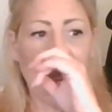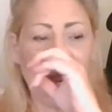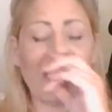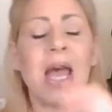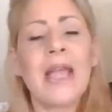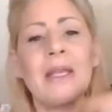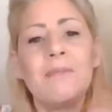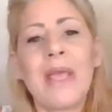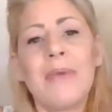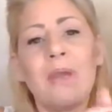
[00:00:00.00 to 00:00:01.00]
and I
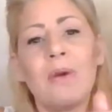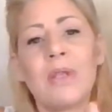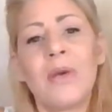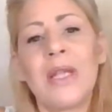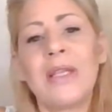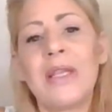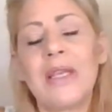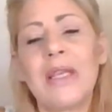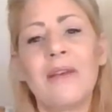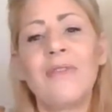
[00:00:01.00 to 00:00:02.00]
can maybe go through and
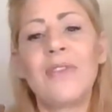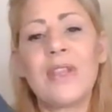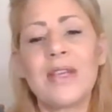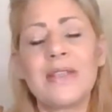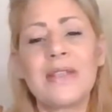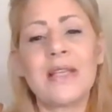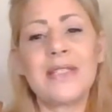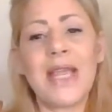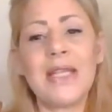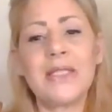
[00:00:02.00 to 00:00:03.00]
give this a
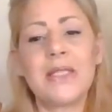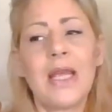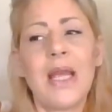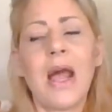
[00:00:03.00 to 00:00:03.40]
date.